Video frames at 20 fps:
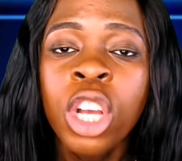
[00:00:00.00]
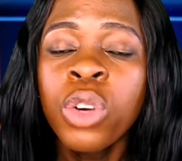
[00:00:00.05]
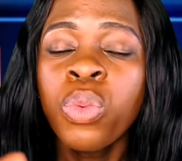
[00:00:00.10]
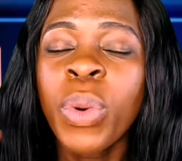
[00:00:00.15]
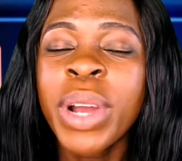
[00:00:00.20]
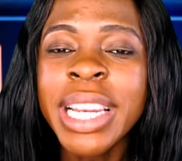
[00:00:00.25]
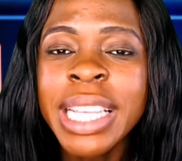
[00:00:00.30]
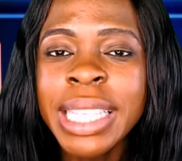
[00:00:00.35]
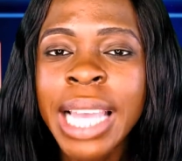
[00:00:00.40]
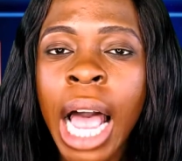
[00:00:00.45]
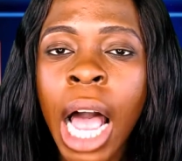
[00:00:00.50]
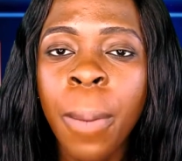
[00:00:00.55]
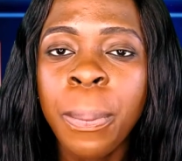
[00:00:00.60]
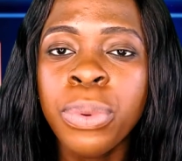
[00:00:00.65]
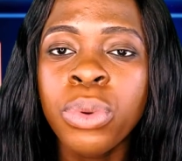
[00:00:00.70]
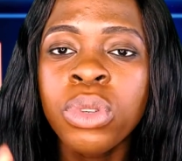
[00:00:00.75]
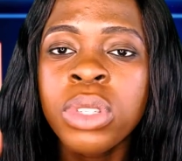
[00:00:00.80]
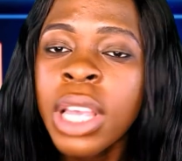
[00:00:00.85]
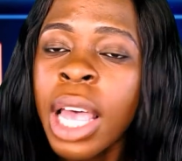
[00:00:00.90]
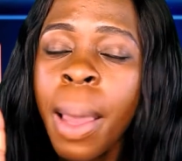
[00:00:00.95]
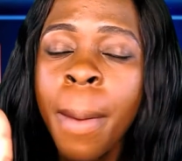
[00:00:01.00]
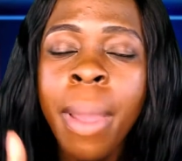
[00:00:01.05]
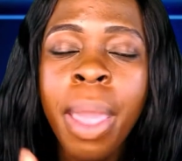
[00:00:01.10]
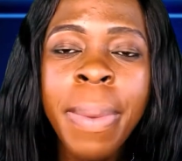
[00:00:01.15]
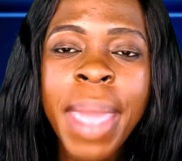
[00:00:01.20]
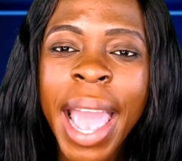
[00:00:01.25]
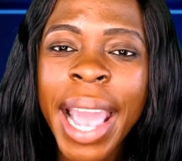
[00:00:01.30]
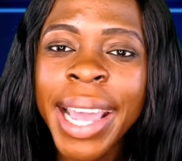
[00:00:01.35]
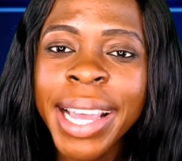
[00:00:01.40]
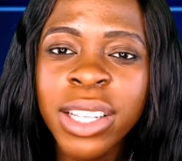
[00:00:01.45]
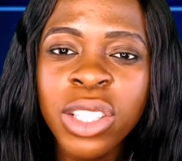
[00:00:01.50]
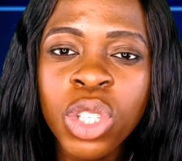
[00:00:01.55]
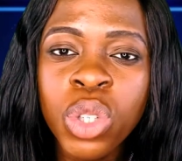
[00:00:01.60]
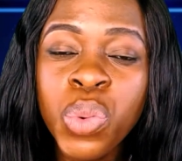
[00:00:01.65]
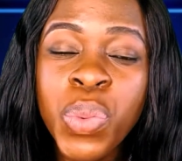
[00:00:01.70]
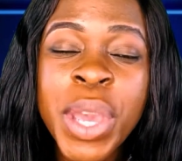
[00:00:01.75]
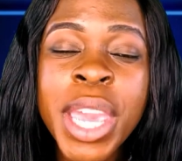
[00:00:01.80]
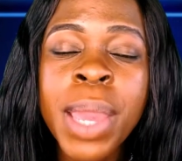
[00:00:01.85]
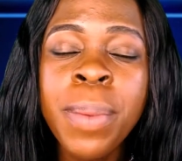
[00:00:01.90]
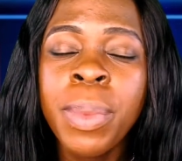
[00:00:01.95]
when it happens maybe i can
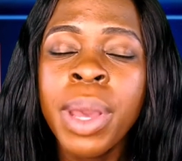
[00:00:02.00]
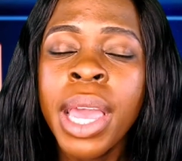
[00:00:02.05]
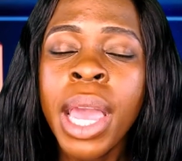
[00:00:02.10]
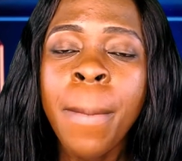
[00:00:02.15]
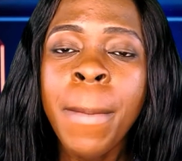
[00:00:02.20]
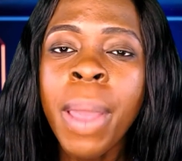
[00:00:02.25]
swim